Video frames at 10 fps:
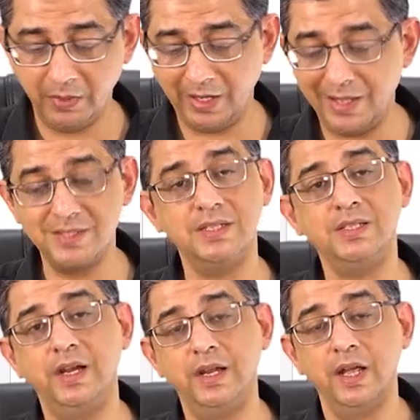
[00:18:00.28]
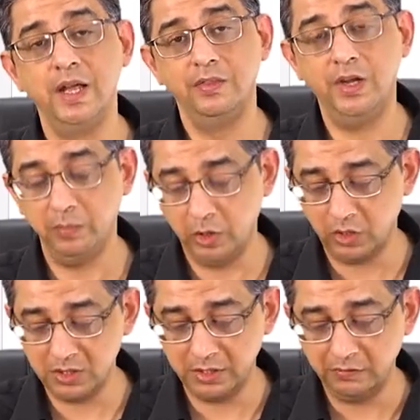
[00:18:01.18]
but as a side, that
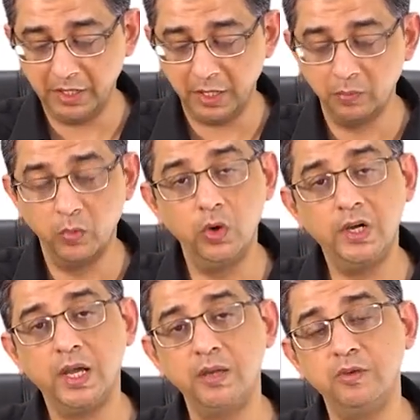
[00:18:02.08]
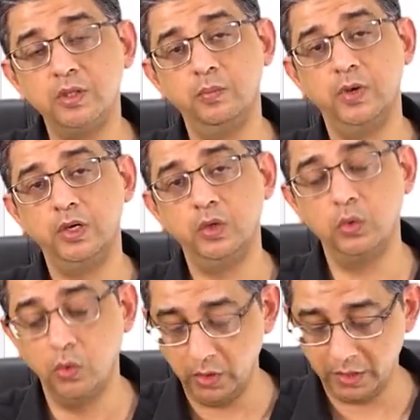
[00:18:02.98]
because it will take more time for the blood to
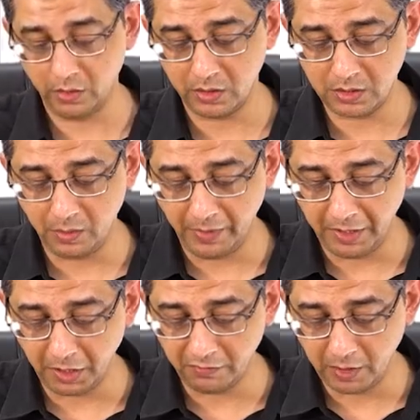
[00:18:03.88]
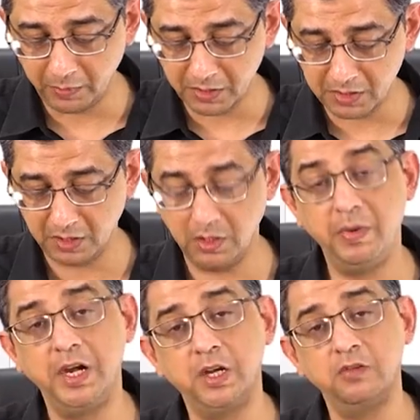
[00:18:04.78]
go across the mitral valve per se, the
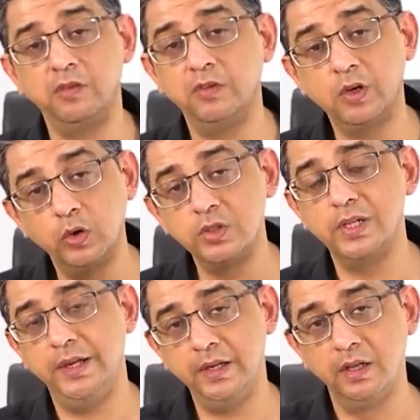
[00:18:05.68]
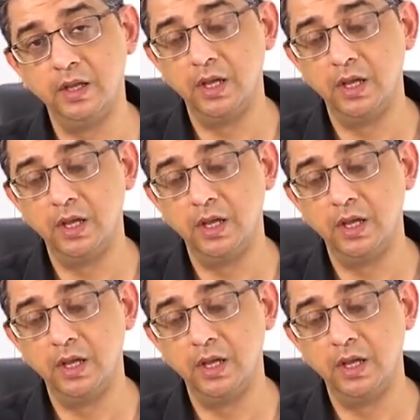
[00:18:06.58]
mitral valve will close late.